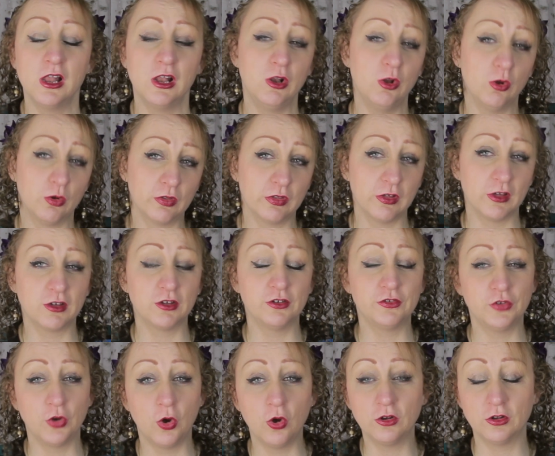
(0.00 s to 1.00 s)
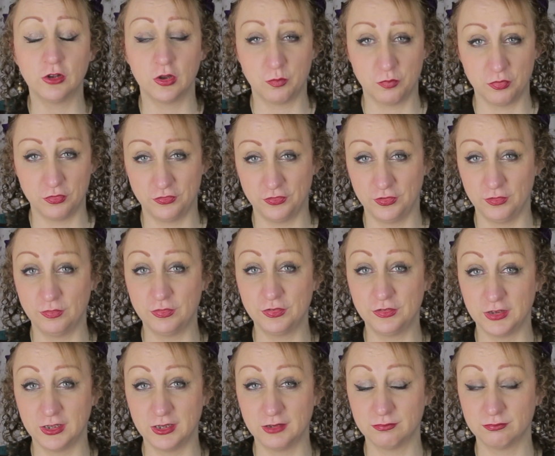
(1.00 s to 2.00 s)
looks like a toddler
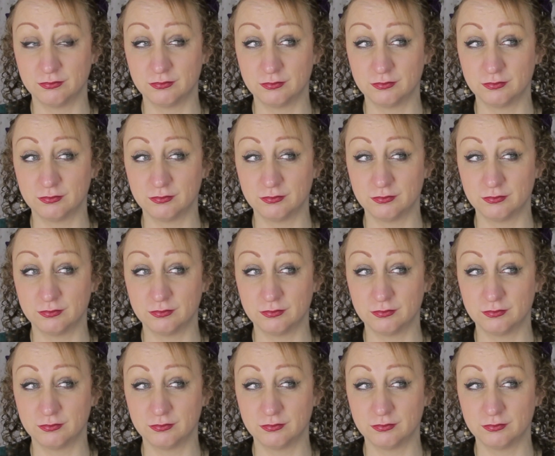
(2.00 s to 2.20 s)
produced it.